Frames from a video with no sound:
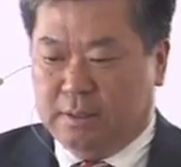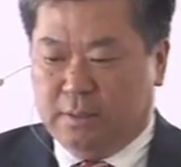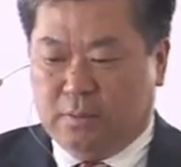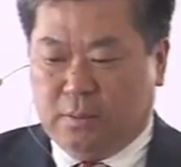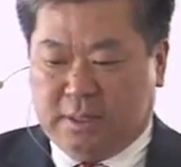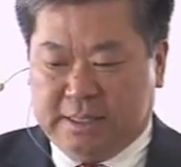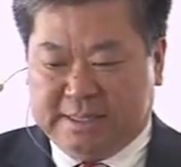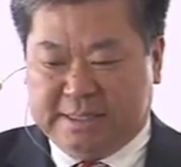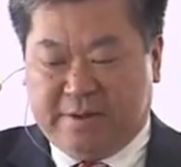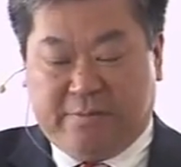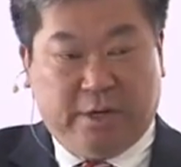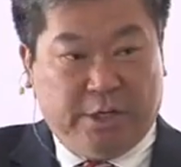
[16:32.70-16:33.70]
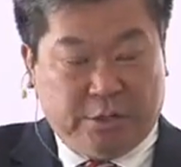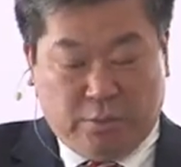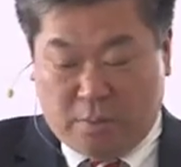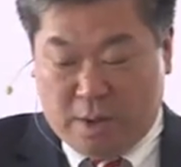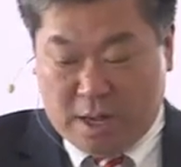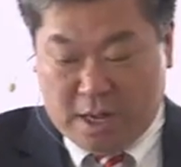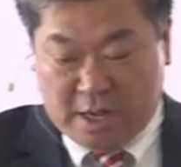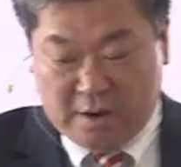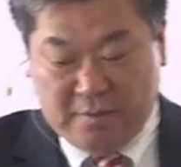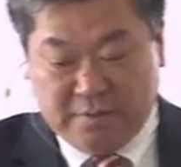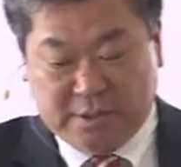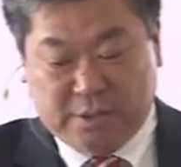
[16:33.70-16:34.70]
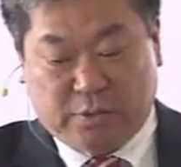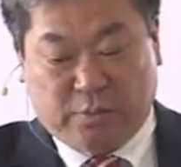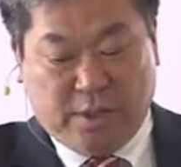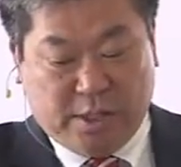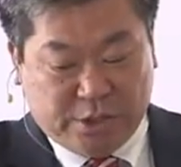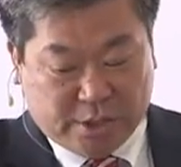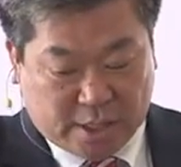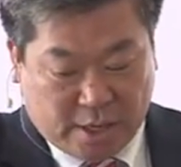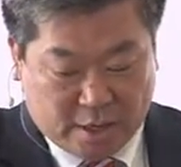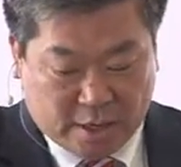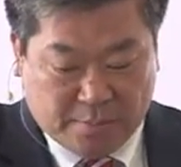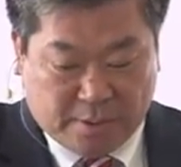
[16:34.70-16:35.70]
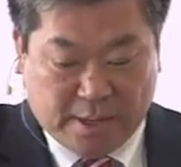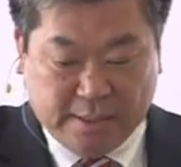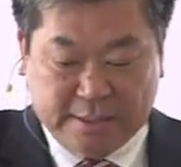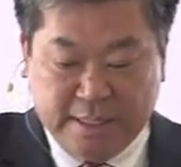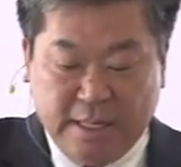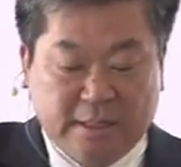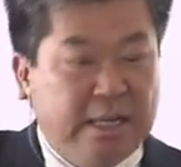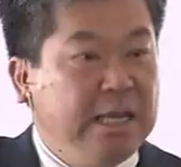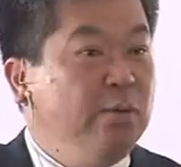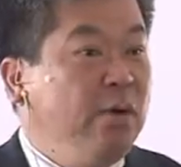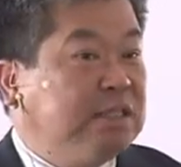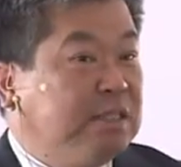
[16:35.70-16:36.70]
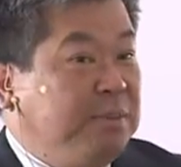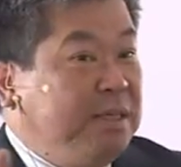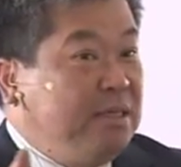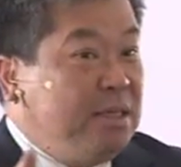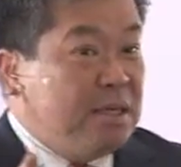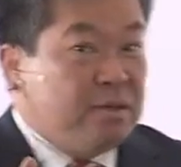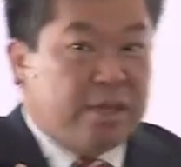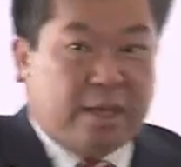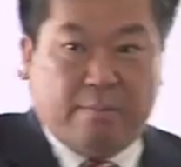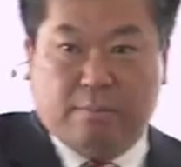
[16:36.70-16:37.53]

with his 700 wives and 300 concubines that he wants to be near them